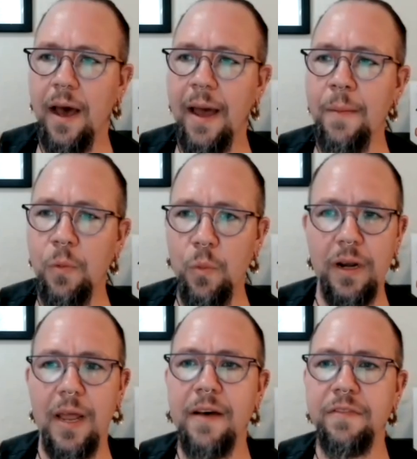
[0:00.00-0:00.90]
I would
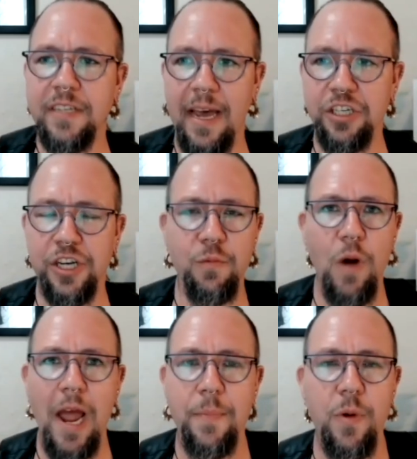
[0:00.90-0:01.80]
love to actually
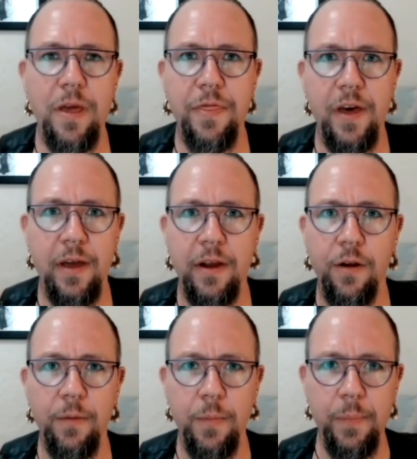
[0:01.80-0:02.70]
wrap with a
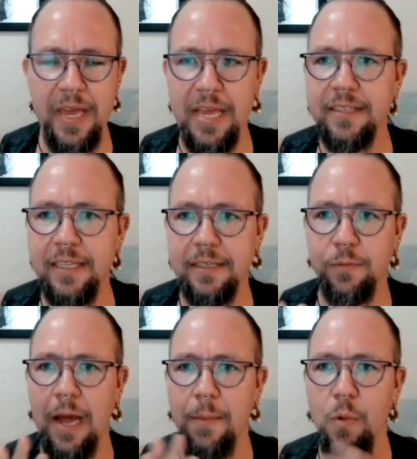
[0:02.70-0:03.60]
piece that's
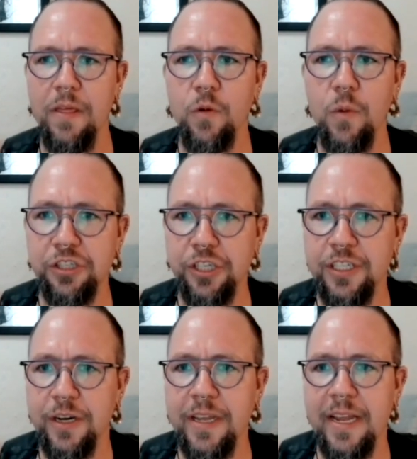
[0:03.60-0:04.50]
um, one of the questions
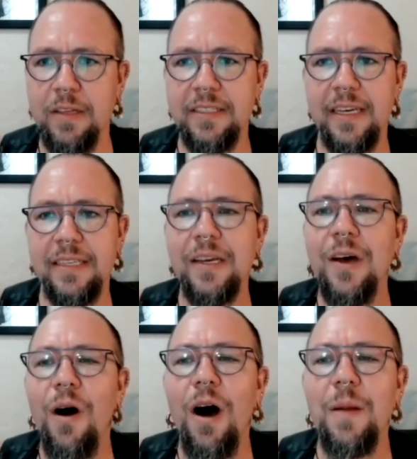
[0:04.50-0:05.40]
on here that says,
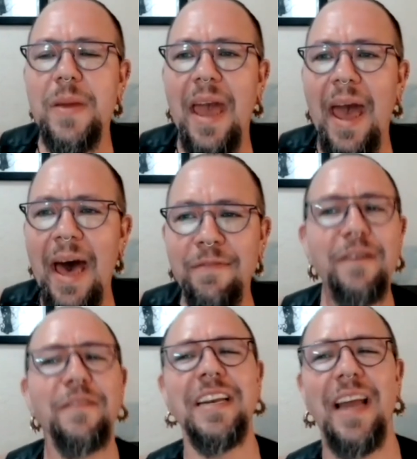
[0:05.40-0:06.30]
on behalf
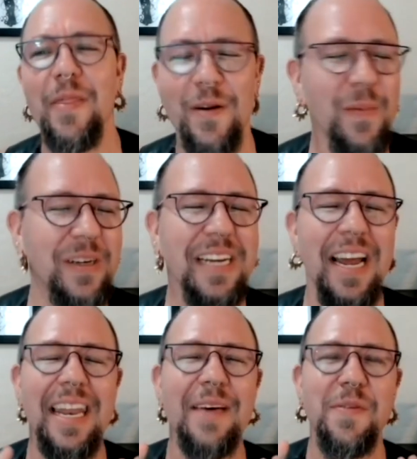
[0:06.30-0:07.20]
of another, which I
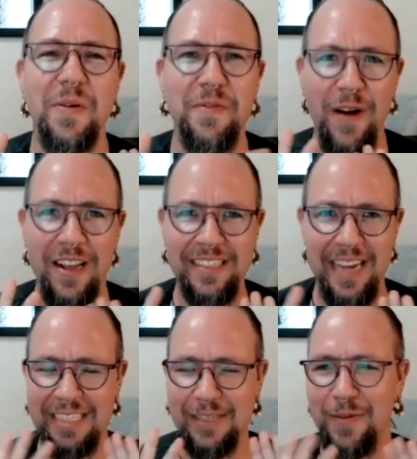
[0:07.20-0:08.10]
love it when friends
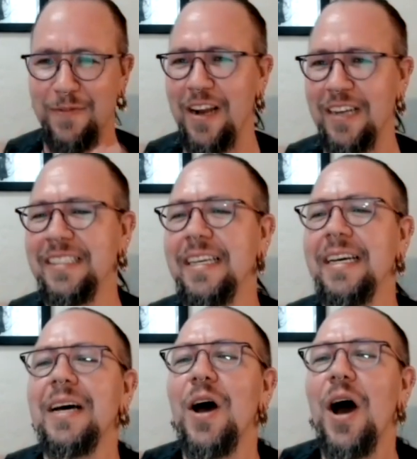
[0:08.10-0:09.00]
ask for friends,
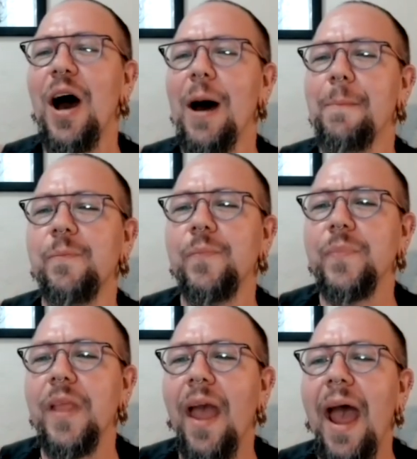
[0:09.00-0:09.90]
um,
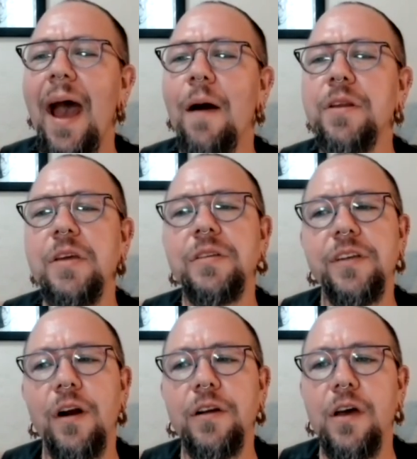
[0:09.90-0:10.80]
how do you
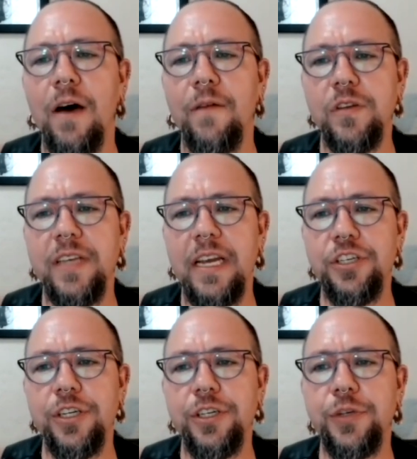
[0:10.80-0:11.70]
start a
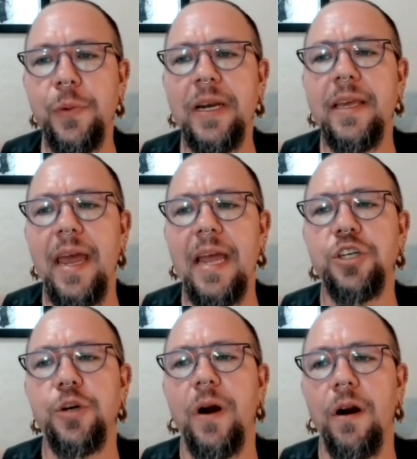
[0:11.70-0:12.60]
conversation to engage
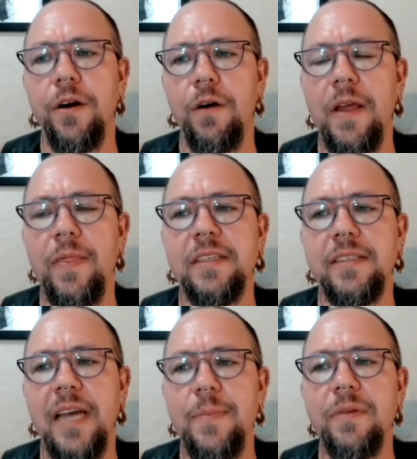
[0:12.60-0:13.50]
a partner in this
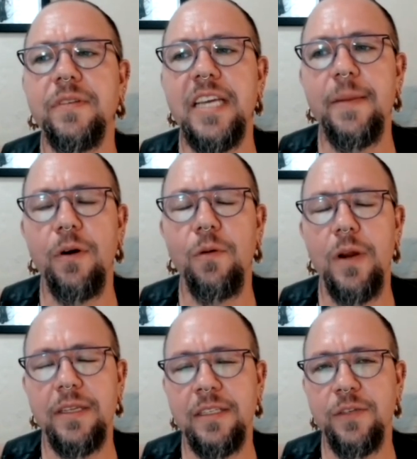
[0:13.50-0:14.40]
type of deeper
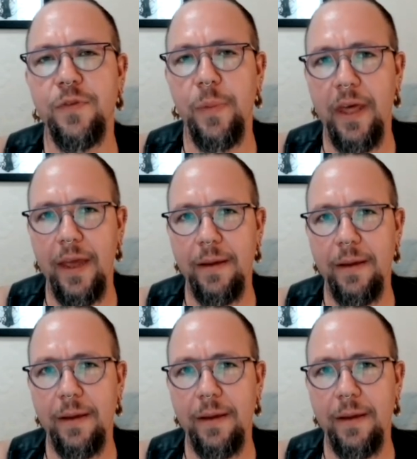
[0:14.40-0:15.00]
reasons for play?